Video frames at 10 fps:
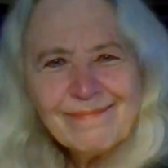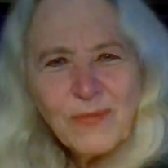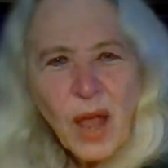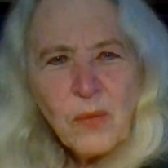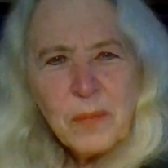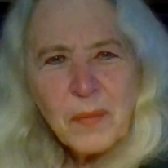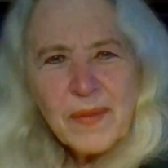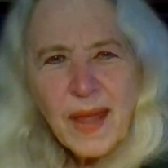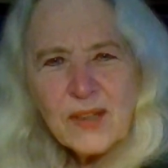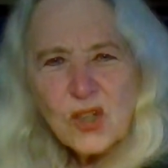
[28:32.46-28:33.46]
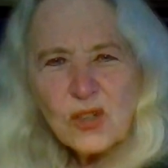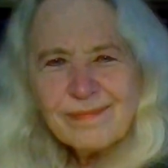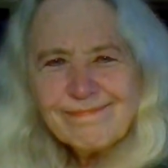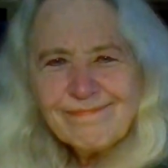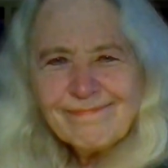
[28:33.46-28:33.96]
I remember that too.
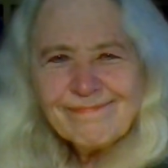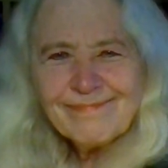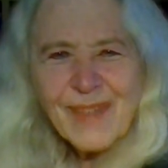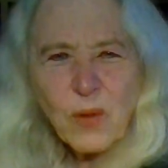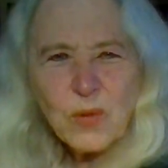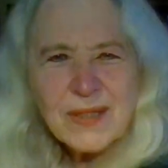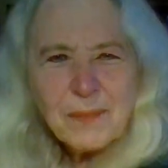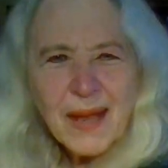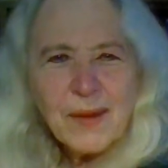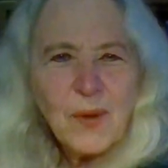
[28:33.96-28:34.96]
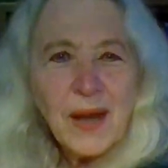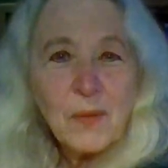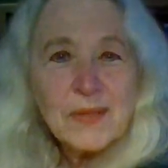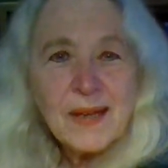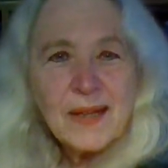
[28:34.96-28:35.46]
That was when I
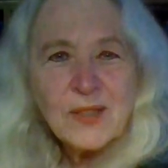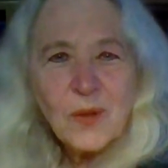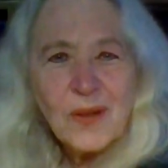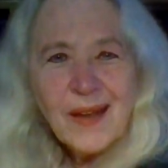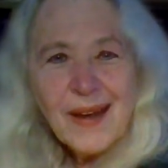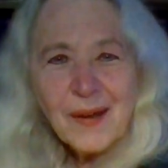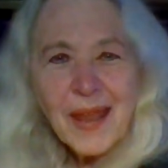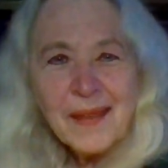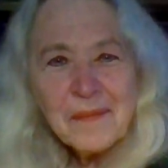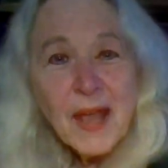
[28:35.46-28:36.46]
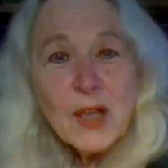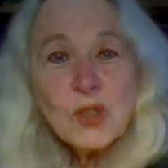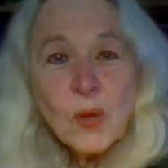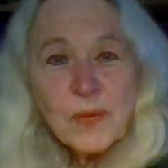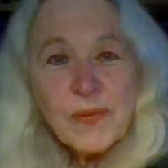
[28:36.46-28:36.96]
was in high school. Okay,
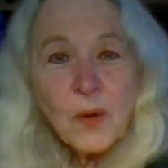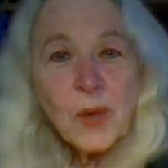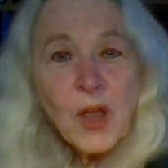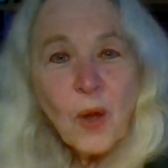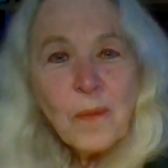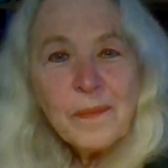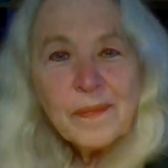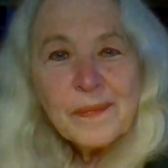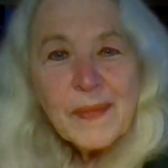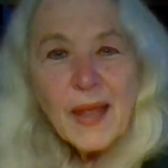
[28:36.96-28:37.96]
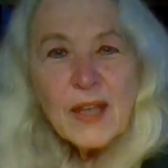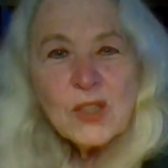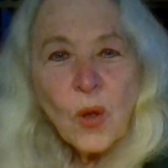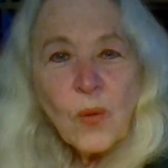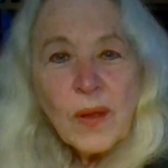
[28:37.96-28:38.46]
so there we go.
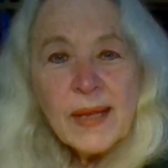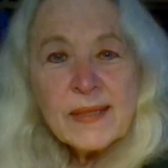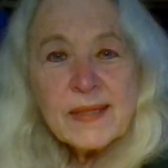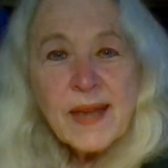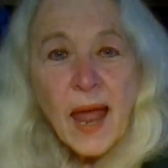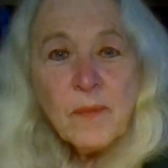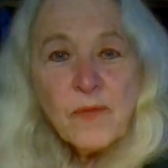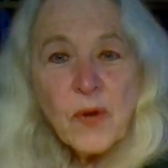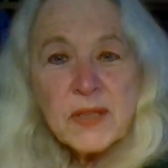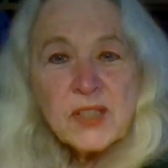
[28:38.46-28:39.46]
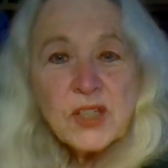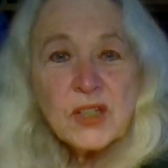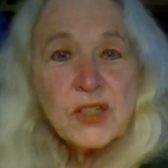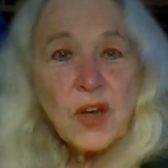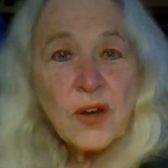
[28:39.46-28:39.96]
So it's time for us to
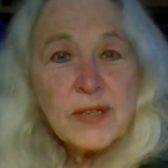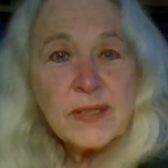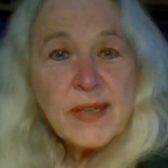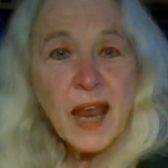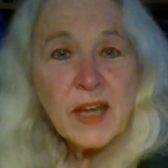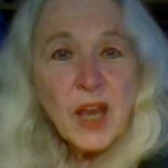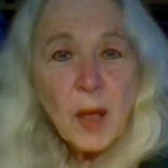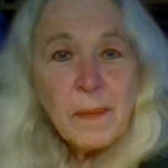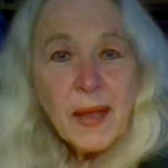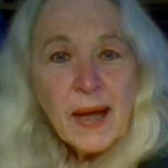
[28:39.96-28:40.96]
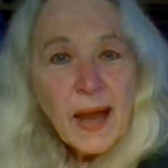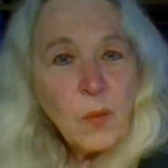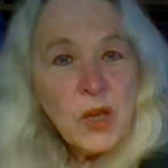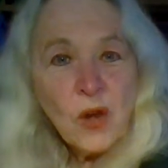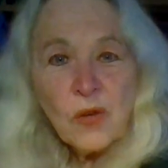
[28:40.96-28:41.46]
start to stand up.
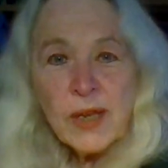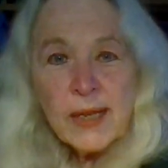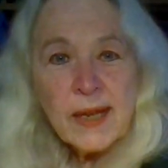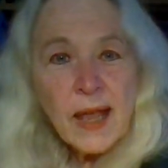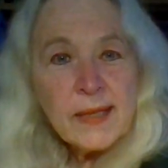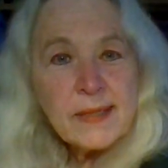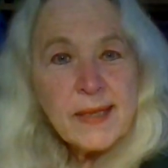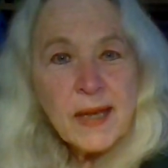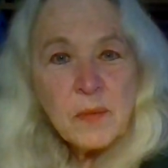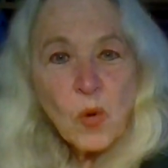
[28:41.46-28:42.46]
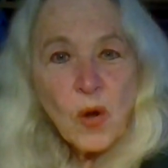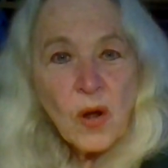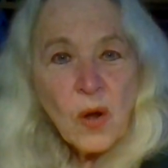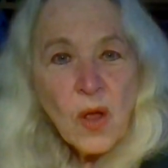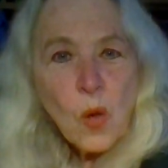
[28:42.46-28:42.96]
We don't need guns
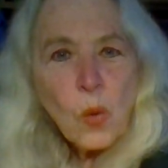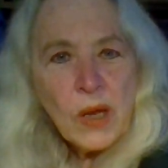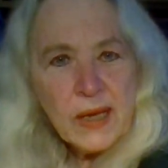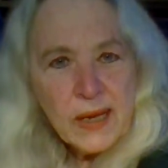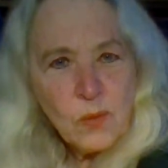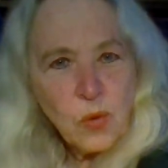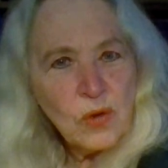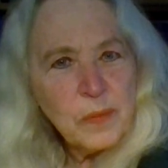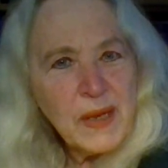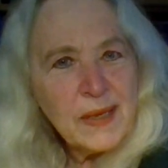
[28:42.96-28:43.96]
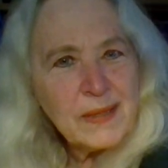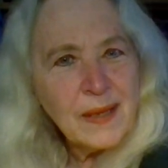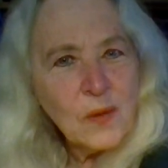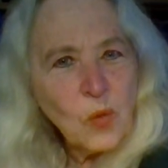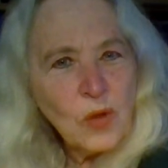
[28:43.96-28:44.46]
anymore. We need world peace,
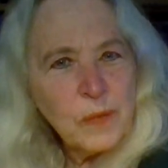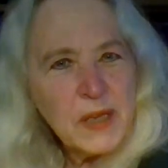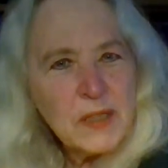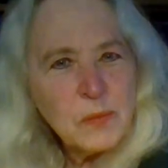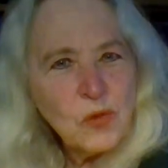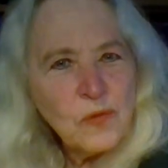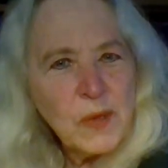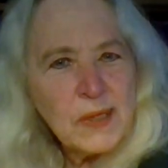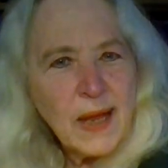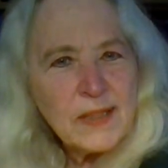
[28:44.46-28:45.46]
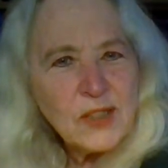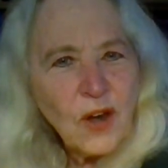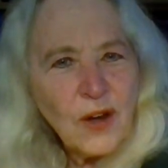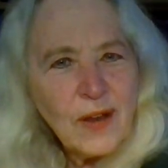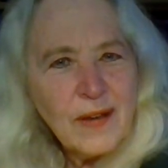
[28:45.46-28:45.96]
and the world peace movement has
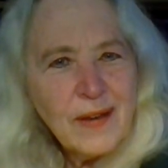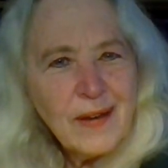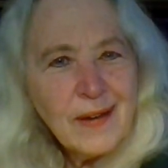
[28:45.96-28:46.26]
started.